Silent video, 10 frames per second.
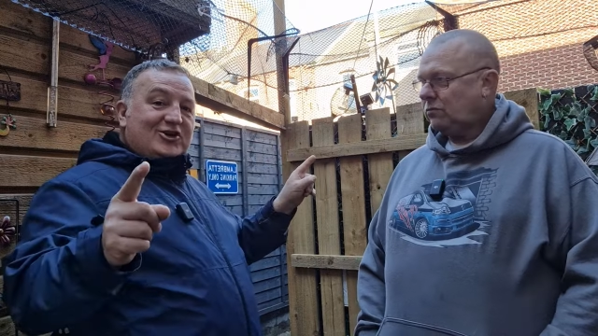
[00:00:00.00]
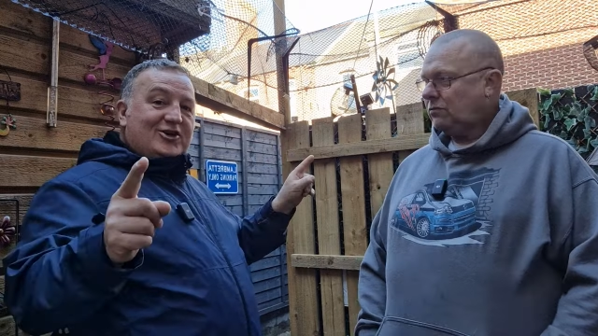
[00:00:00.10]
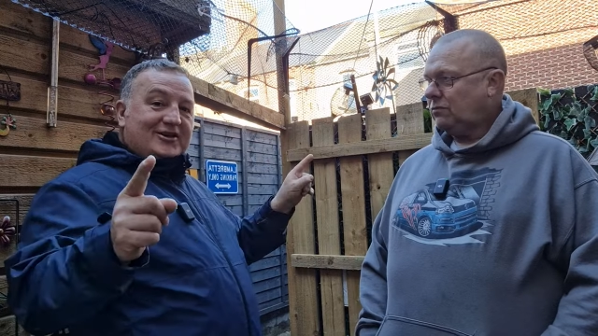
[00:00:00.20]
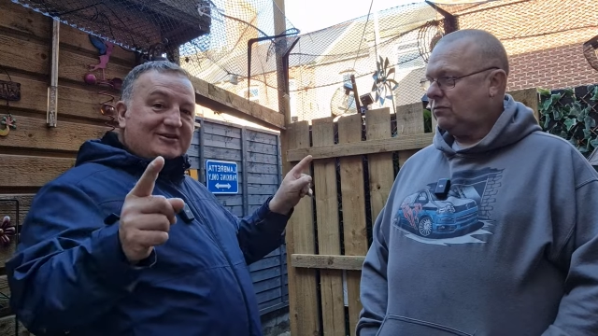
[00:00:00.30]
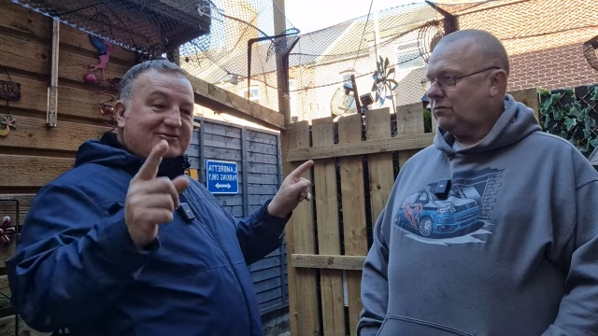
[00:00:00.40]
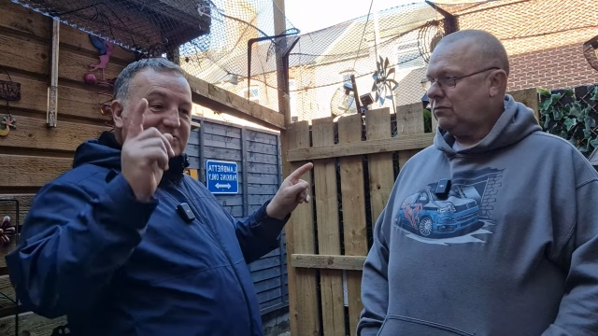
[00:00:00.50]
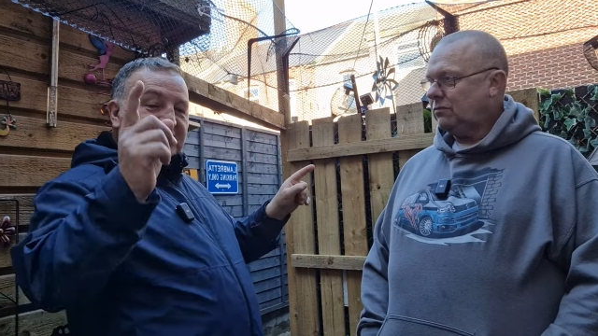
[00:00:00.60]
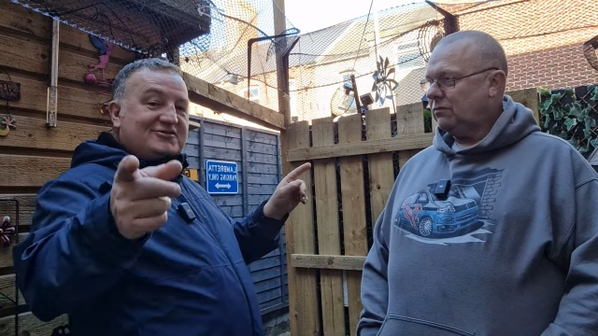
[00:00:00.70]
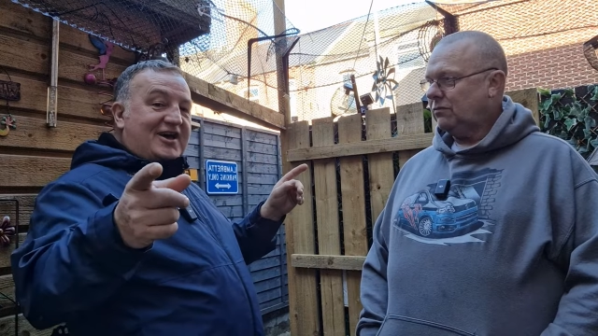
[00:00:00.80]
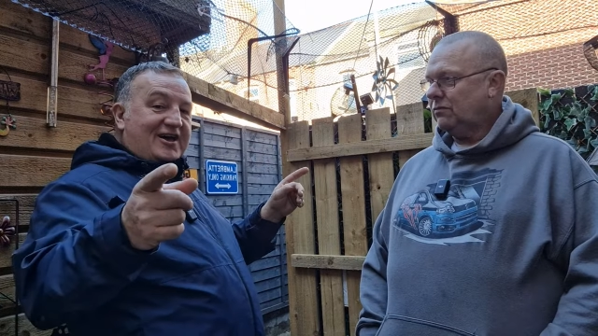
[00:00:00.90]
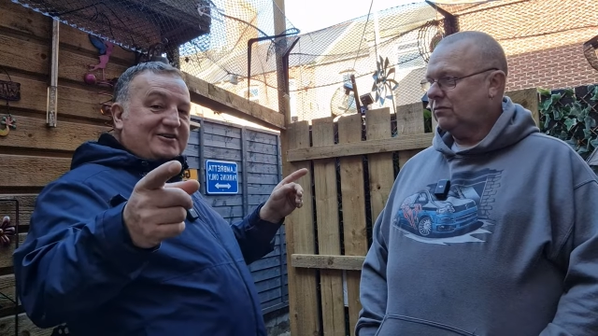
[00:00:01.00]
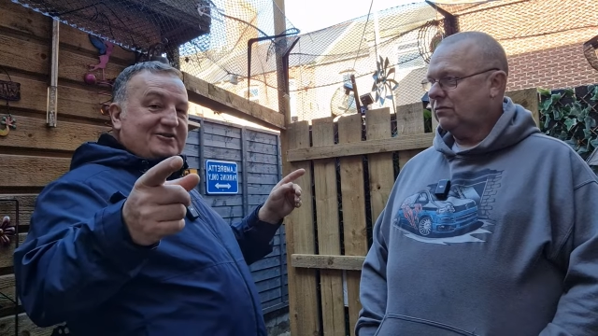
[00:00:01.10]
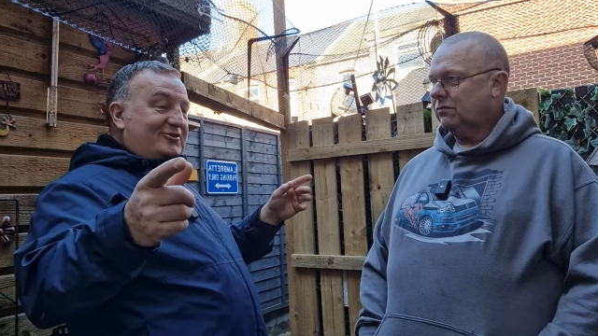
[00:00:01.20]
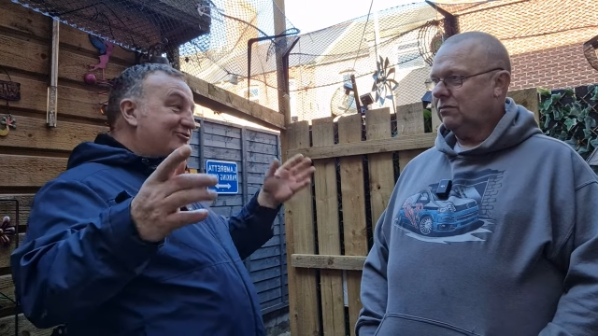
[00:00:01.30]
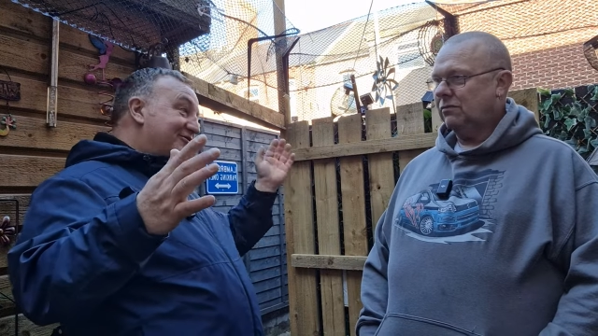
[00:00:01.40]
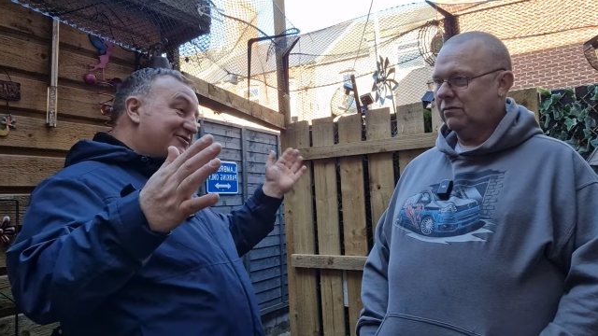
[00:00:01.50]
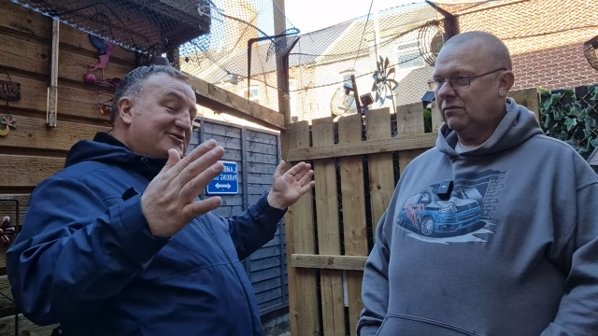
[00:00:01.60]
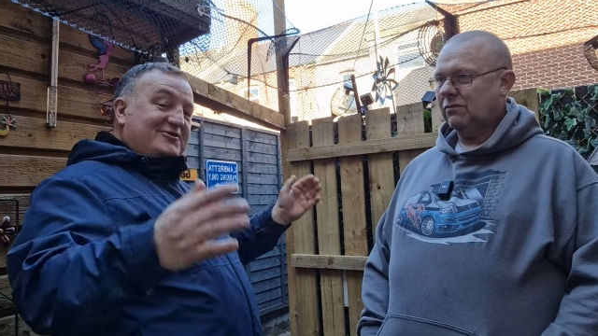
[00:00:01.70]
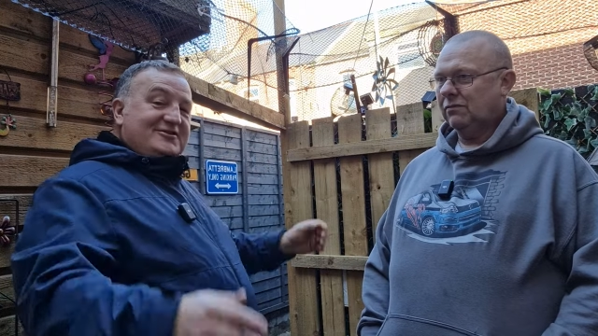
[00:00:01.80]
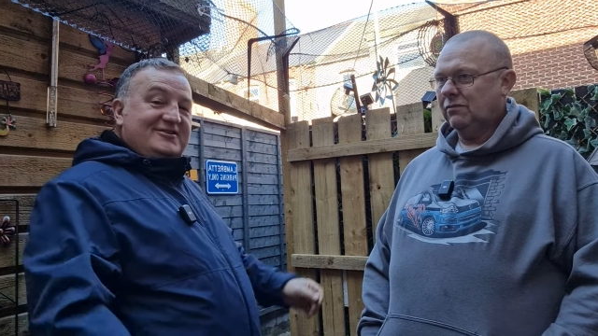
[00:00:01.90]
Speaker 1: journey from one side of the country to the
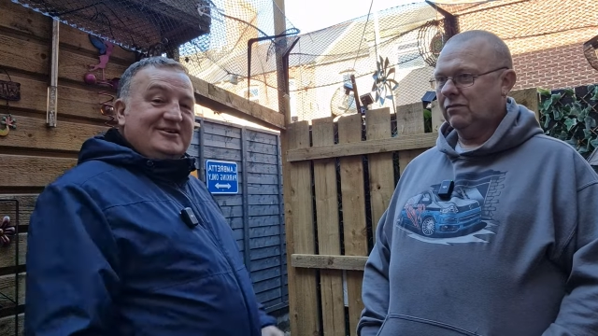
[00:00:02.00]
other.